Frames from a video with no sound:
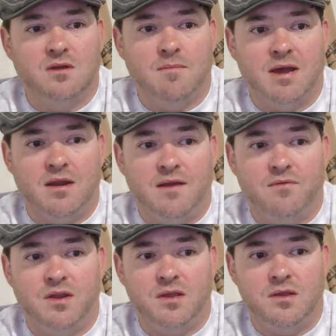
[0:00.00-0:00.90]
about
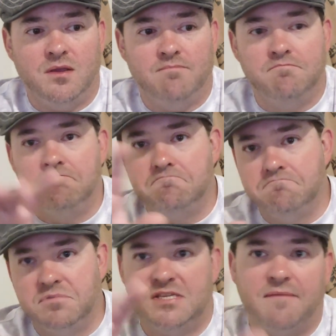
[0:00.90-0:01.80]
every
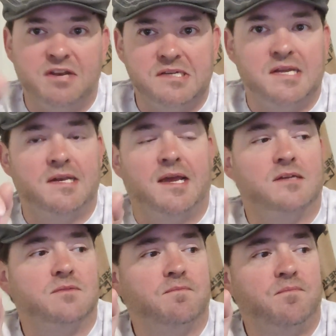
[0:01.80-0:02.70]
7 to 10
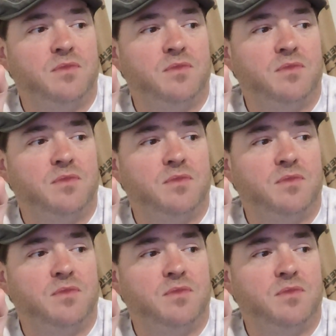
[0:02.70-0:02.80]
days,